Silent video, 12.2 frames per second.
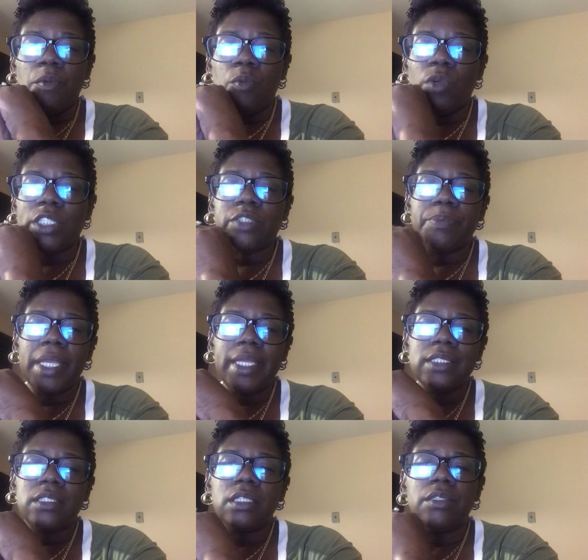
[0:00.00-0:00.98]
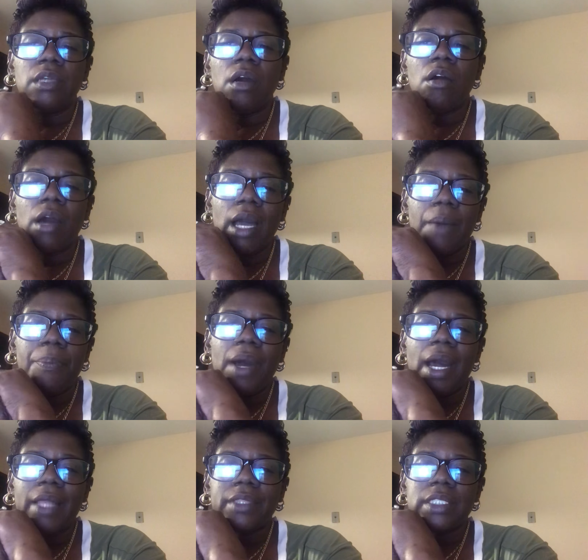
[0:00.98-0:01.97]
which means the null
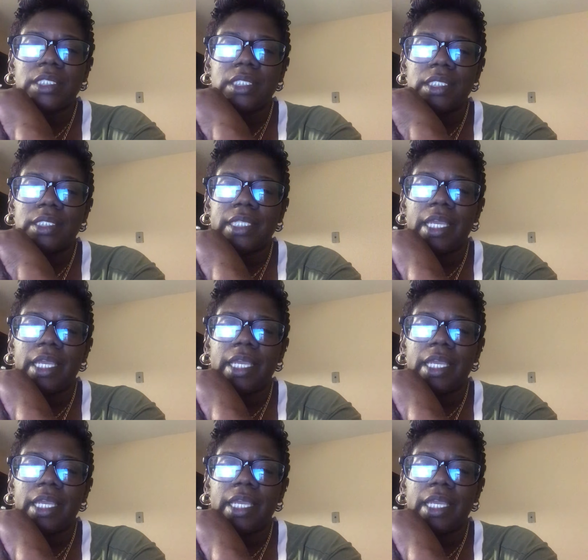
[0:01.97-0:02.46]
hypothesis